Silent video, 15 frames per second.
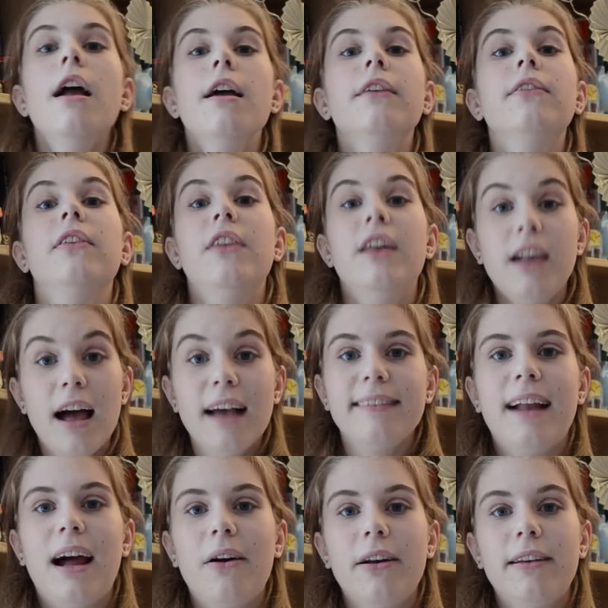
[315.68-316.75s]
So the last
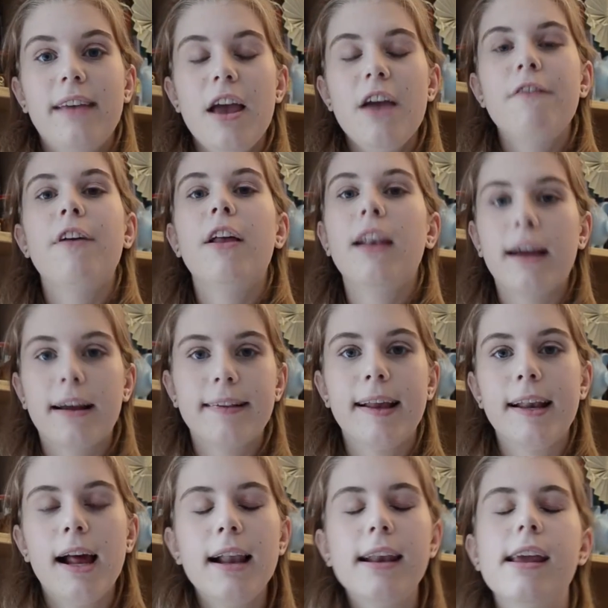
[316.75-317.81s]
narrative, like I
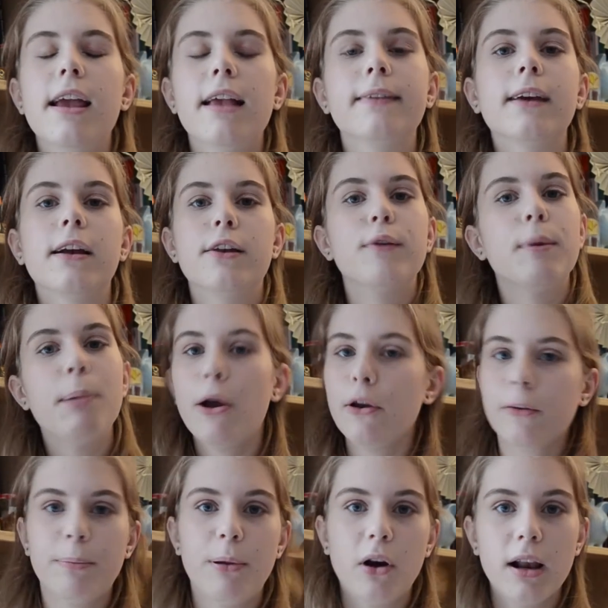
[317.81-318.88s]
said earlier, is kind of a
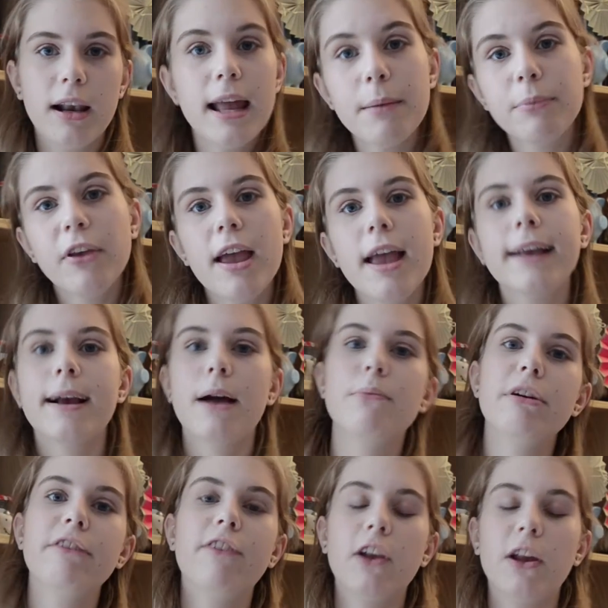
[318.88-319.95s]
post-apocalyptic, and
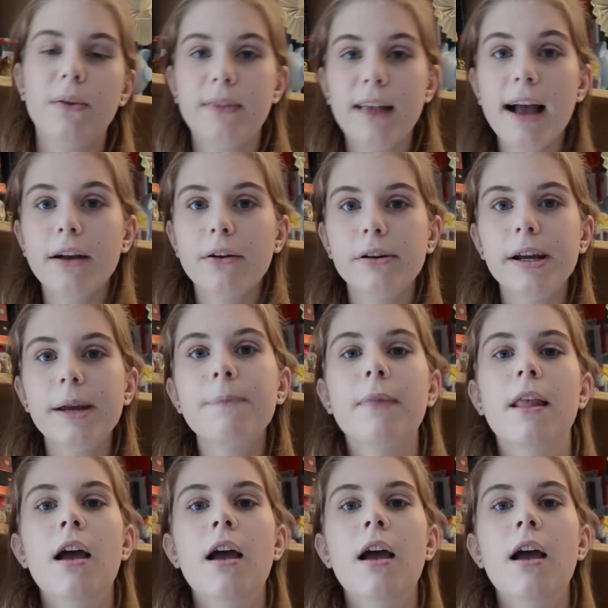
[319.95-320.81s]
we follow Zachary,